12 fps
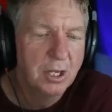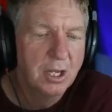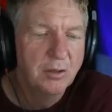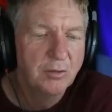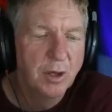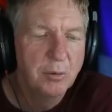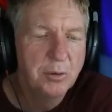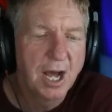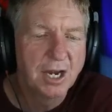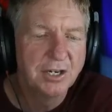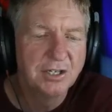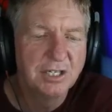though
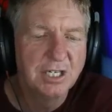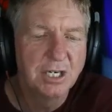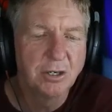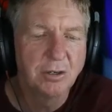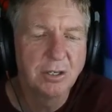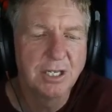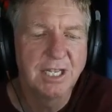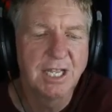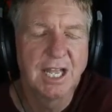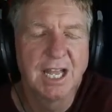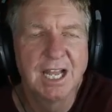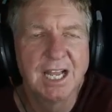not nearly
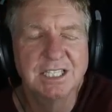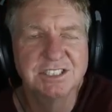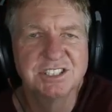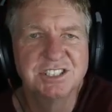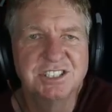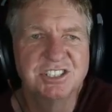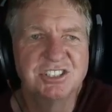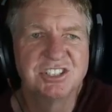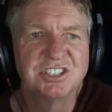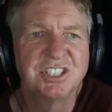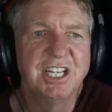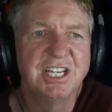as
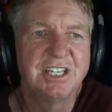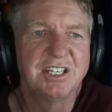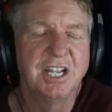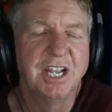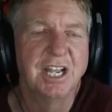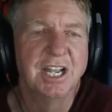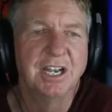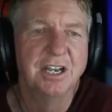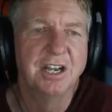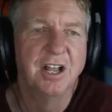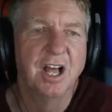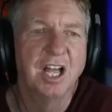distinct
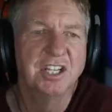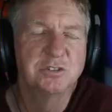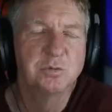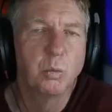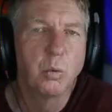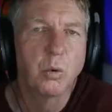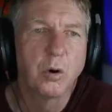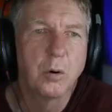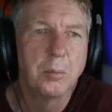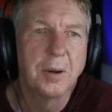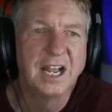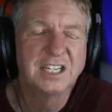and as
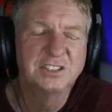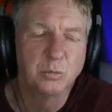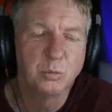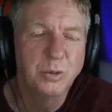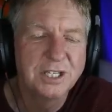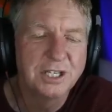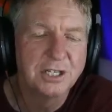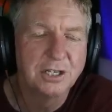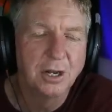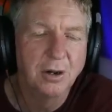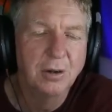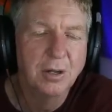warm as a week
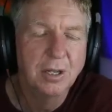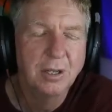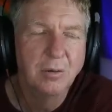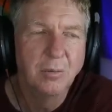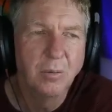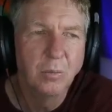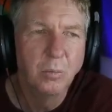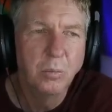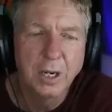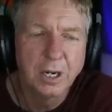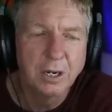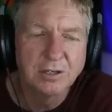ago. Well,
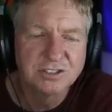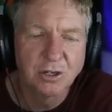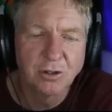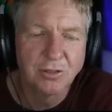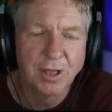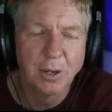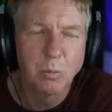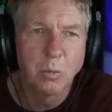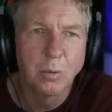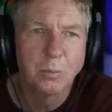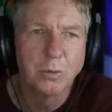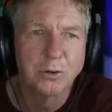where is all that
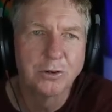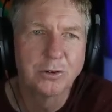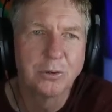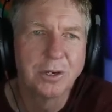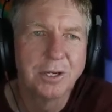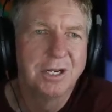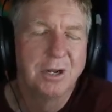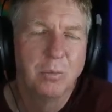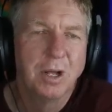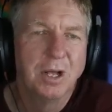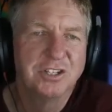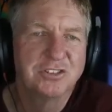warm water going?
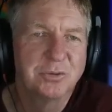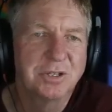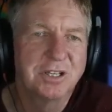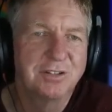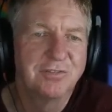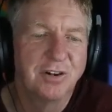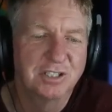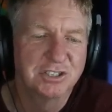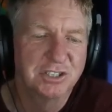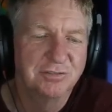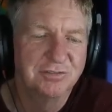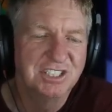Well, it's really a
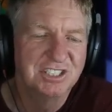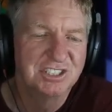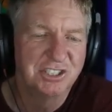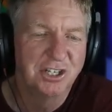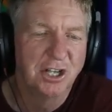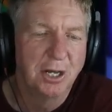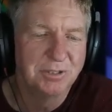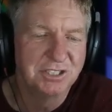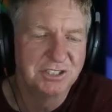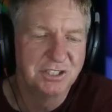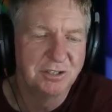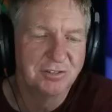function of east
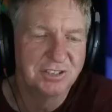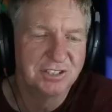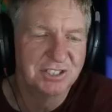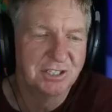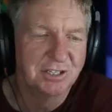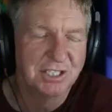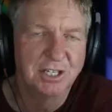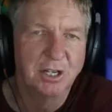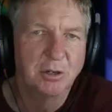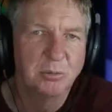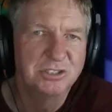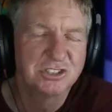anomalies over this area. You
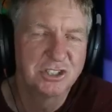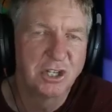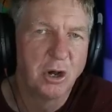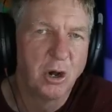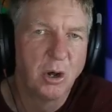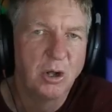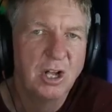know, we saw